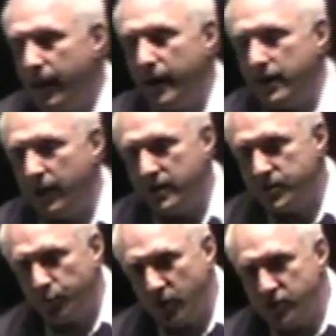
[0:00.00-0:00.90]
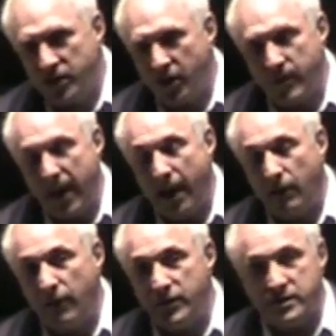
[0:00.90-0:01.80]
And it's a pleasure to come down. I
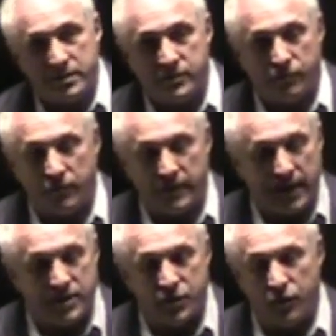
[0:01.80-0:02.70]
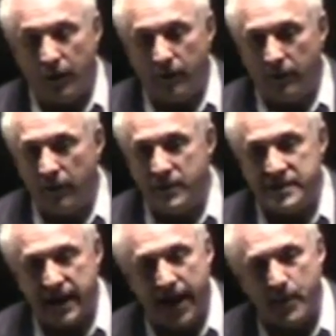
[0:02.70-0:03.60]
love it. It's a really nice school. I love
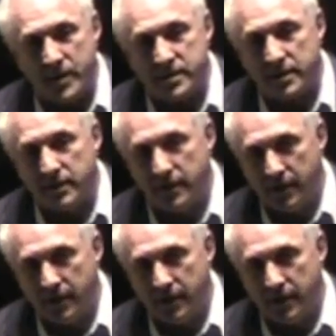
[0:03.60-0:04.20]
this campus. And